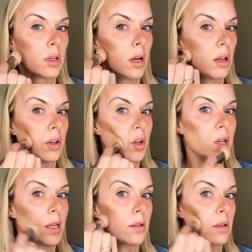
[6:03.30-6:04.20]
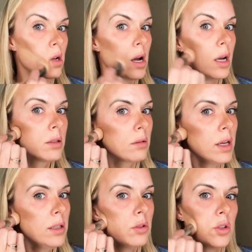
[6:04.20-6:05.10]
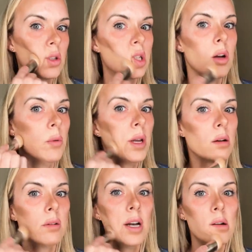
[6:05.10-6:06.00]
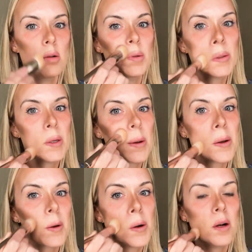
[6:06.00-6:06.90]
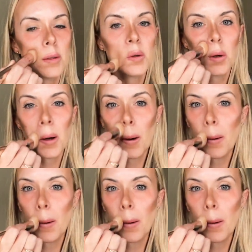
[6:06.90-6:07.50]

color is not, okay? So just going around your contour